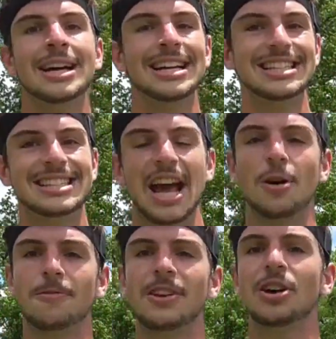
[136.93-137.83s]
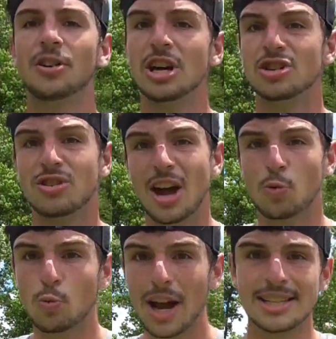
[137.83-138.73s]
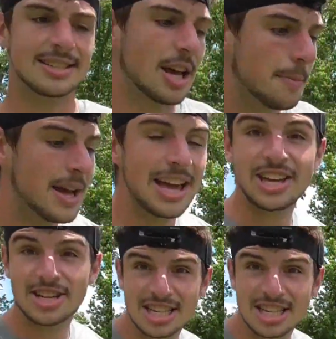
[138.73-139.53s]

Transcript: downfield. So that right step is just